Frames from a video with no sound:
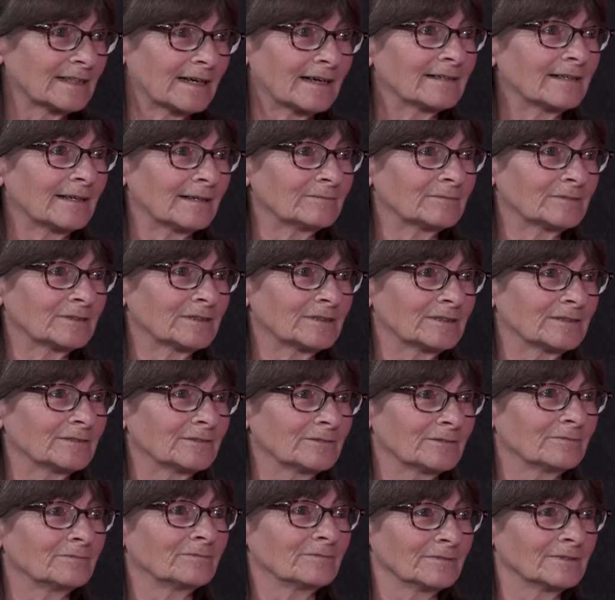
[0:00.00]
add up
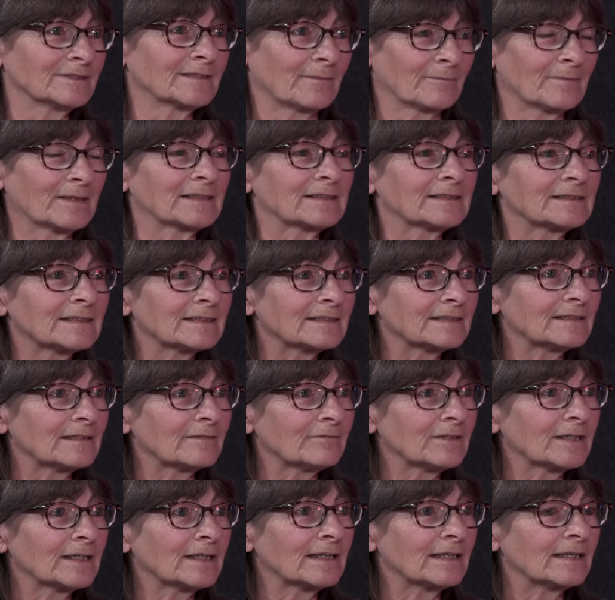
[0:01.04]
to something
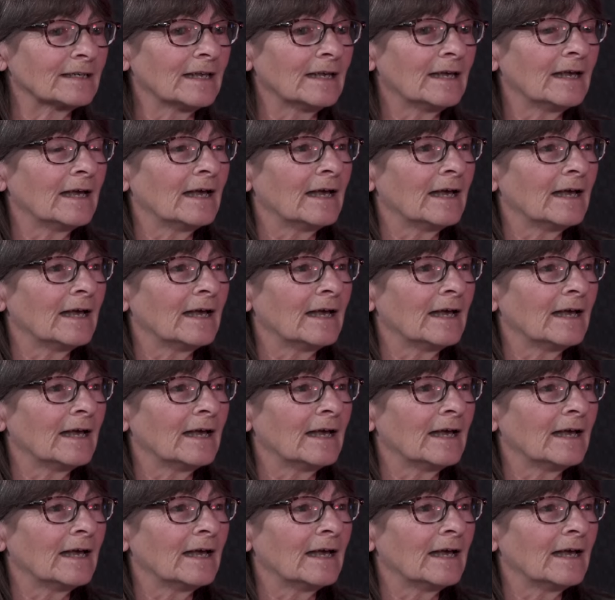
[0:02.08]
significant.